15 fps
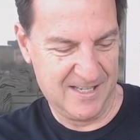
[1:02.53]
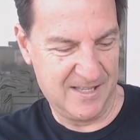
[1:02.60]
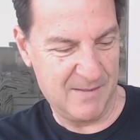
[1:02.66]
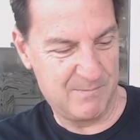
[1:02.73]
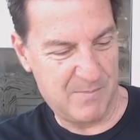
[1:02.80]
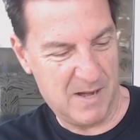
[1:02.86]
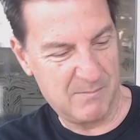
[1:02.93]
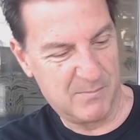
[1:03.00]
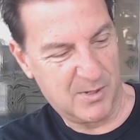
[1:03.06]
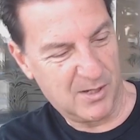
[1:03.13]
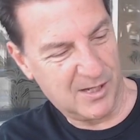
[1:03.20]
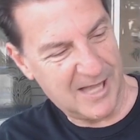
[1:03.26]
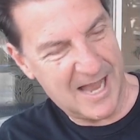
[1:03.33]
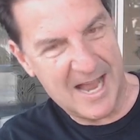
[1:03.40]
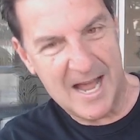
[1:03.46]
The
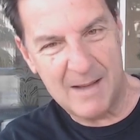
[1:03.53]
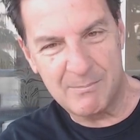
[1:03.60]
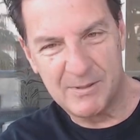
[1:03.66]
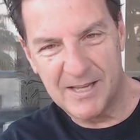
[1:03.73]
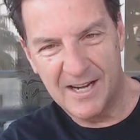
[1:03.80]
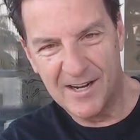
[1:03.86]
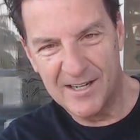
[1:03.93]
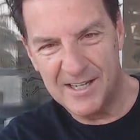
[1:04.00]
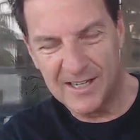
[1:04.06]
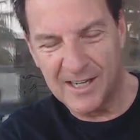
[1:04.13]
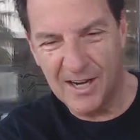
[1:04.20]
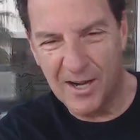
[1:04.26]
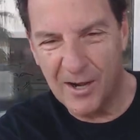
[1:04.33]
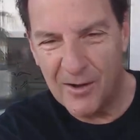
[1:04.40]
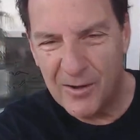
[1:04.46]
Bumble app. There you
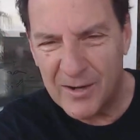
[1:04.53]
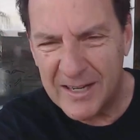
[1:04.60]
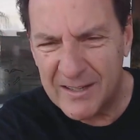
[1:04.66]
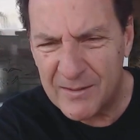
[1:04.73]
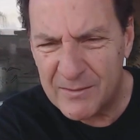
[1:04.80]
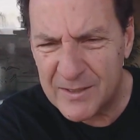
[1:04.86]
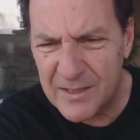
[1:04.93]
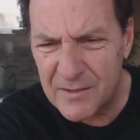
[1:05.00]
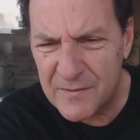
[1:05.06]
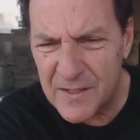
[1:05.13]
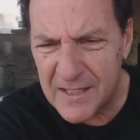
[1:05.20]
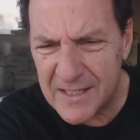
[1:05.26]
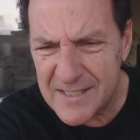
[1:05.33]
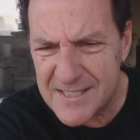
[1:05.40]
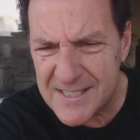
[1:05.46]
go. I don't know if
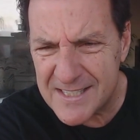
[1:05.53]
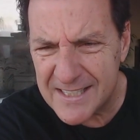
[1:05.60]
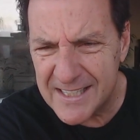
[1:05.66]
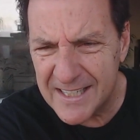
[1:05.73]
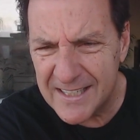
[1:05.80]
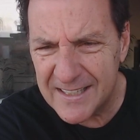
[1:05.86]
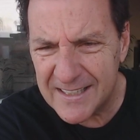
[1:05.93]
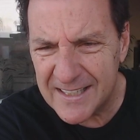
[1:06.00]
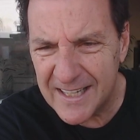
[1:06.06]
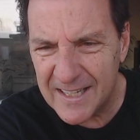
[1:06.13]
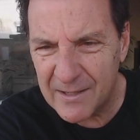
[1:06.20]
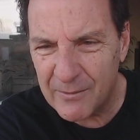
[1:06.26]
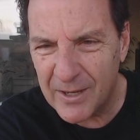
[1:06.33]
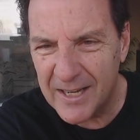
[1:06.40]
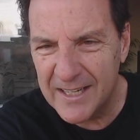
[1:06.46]
you can see it.
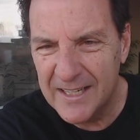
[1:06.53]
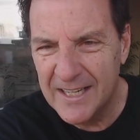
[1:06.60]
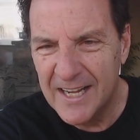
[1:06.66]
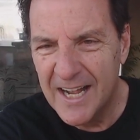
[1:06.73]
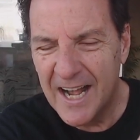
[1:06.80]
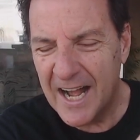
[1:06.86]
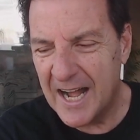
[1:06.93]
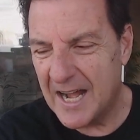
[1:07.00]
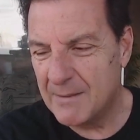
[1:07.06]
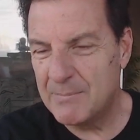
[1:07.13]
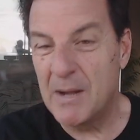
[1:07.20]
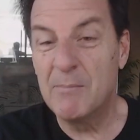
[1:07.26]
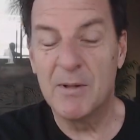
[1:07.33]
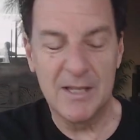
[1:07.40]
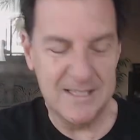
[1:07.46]
Anyway,
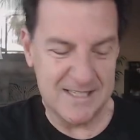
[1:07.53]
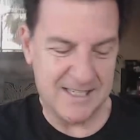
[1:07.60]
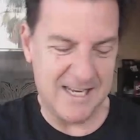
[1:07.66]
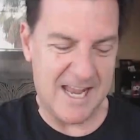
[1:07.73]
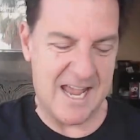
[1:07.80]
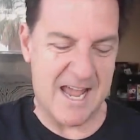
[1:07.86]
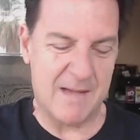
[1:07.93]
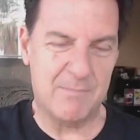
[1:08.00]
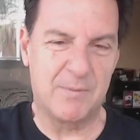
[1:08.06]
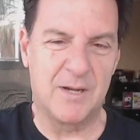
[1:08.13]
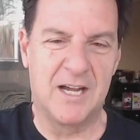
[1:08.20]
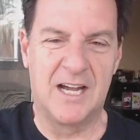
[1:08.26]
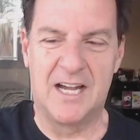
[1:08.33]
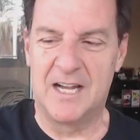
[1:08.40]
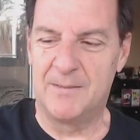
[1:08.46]
Bumble is an app,
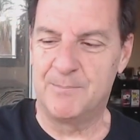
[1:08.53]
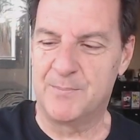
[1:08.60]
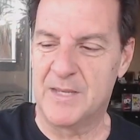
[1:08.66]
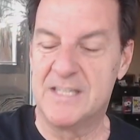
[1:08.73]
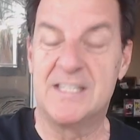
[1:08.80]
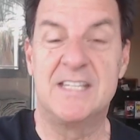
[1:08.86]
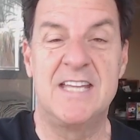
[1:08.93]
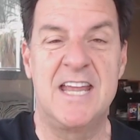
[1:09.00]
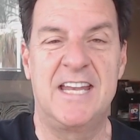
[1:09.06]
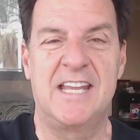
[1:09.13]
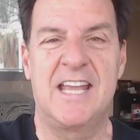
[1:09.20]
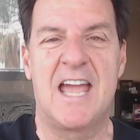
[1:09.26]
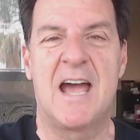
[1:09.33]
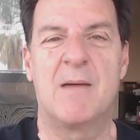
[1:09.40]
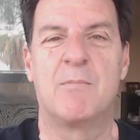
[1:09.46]
is a
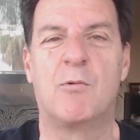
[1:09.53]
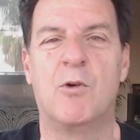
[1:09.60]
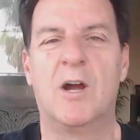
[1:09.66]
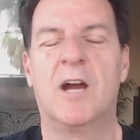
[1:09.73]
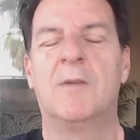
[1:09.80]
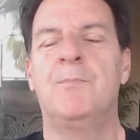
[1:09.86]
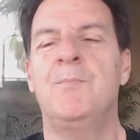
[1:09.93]
dating app where.